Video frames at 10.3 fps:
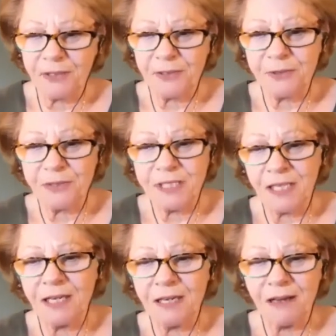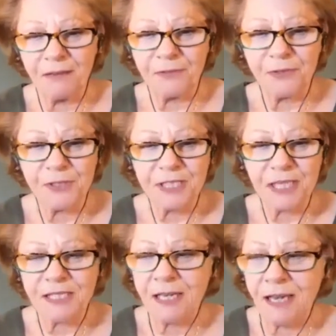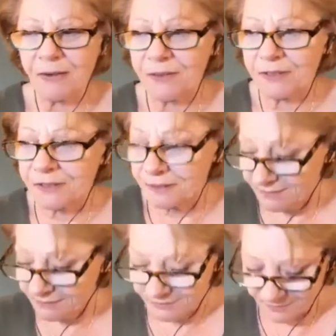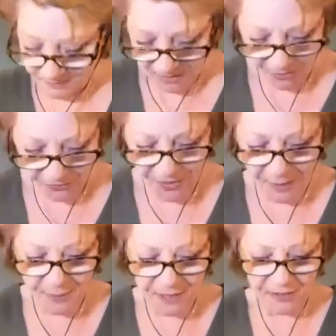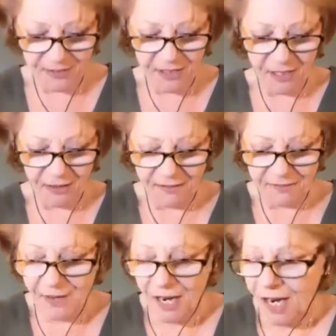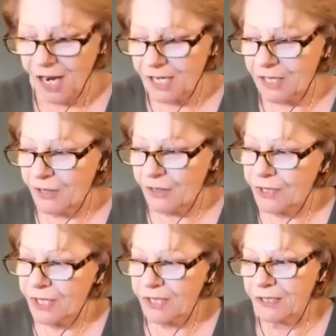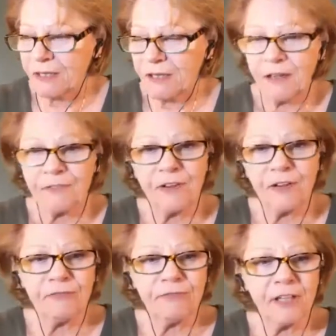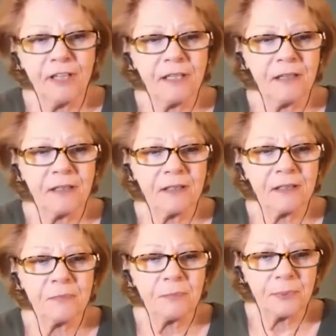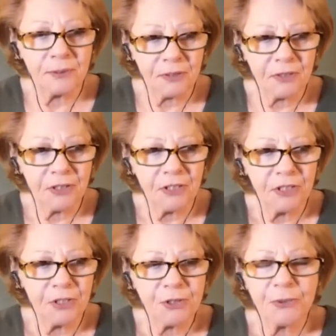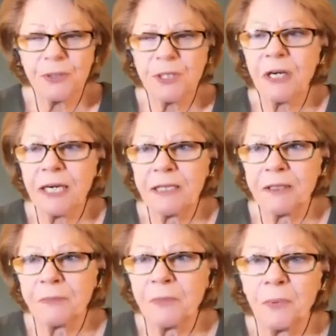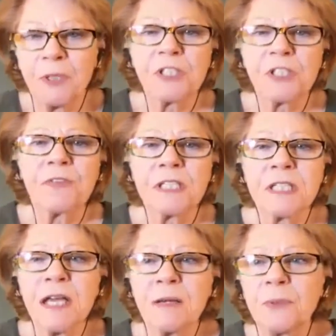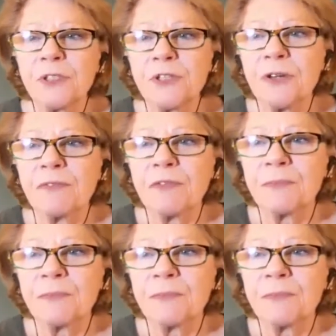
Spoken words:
you dearly love who's setting out on their path in life and looking for a really good book to guide them, which of the 10 would you give them?